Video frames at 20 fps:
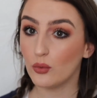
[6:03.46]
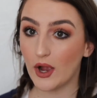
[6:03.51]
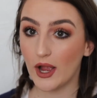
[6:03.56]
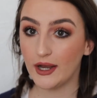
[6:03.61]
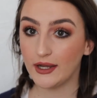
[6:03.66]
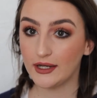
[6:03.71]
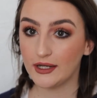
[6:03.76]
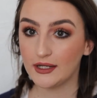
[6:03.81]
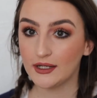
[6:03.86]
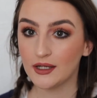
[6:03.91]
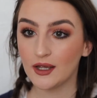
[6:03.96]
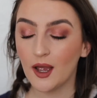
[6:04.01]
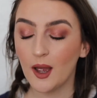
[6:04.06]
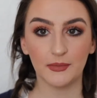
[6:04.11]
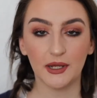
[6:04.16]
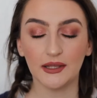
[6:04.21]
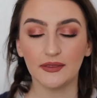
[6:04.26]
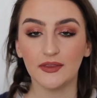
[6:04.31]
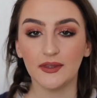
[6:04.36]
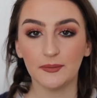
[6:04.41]
wedding,
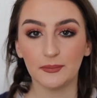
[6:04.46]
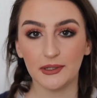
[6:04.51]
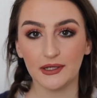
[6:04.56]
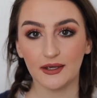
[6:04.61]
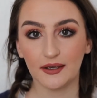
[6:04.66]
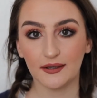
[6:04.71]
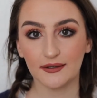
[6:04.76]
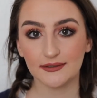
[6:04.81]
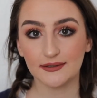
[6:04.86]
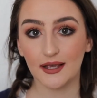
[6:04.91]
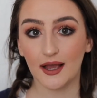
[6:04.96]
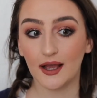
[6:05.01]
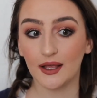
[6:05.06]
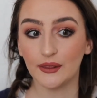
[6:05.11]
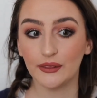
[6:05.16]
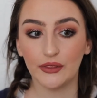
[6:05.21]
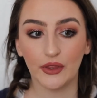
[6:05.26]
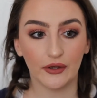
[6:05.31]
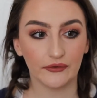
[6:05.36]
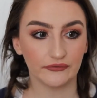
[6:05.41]
mainly because I
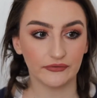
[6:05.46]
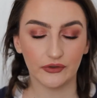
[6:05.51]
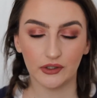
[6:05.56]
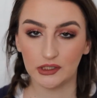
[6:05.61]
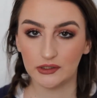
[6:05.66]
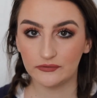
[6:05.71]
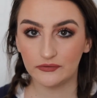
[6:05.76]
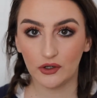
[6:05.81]
love fall.